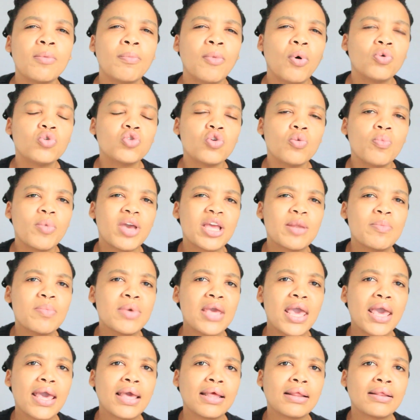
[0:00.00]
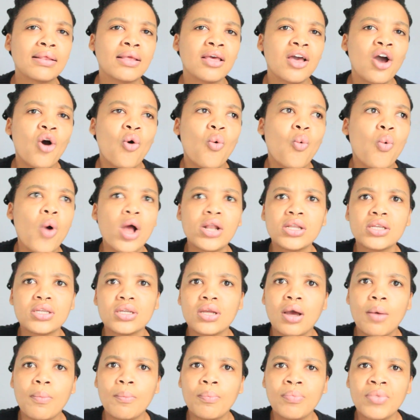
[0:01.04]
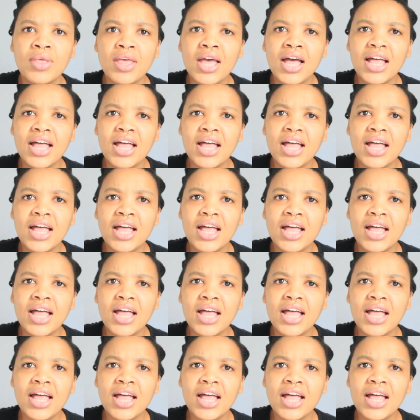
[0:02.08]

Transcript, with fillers: also made me hate one um,